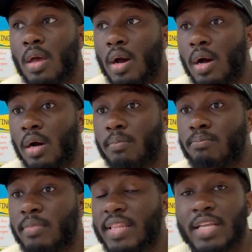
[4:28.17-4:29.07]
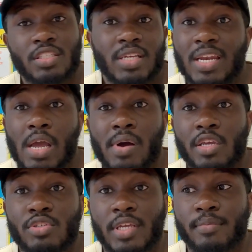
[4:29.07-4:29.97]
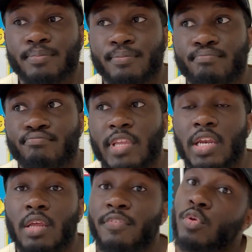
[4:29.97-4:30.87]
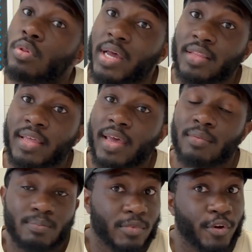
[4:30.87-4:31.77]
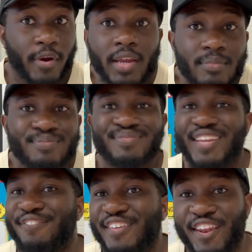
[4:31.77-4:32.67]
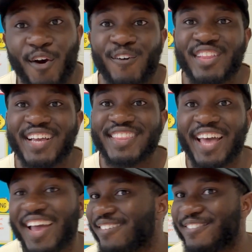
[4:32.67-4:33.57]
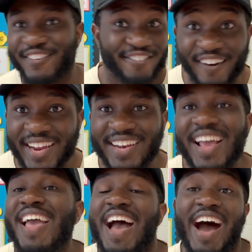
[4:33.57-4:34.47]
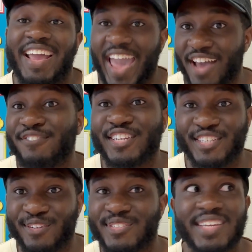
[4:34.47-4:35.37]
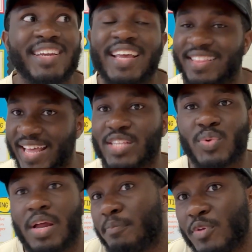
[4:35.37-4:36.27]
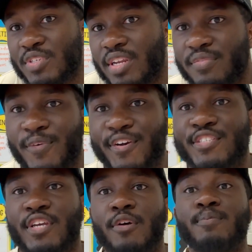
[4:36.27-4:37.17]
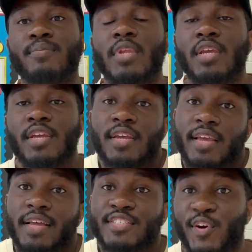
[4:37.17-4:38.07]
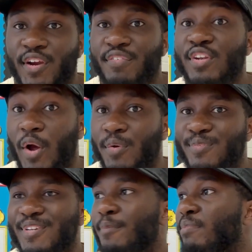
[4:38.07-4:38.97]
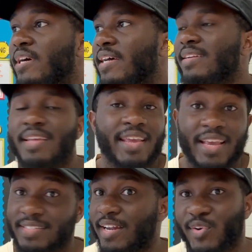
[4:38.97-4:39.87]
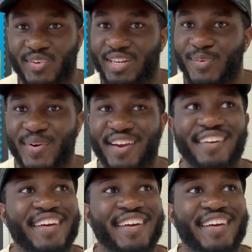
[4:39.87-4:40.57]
And that's just kind of how I use it. And if you like that, great. If you don't like that, great. I have to use it, and that's what I'm using it for. So sorry if you don't, but it's not going anywhere.